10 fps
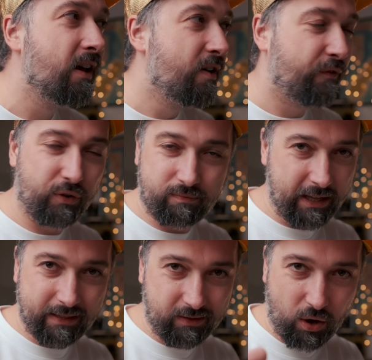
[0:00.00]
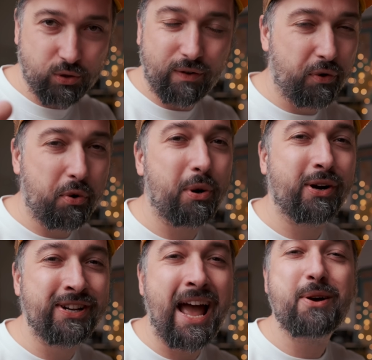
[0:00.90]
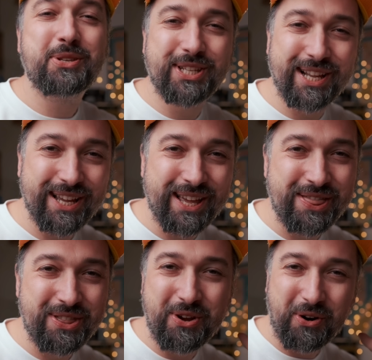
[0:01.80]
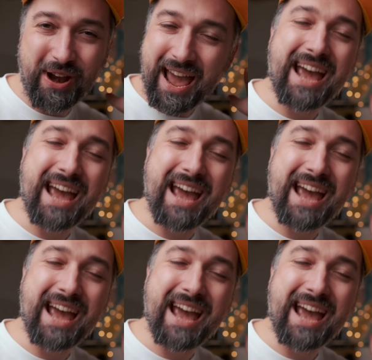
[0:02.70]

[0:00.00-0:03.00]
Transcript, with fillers: for. Like those of you who are now sitting in your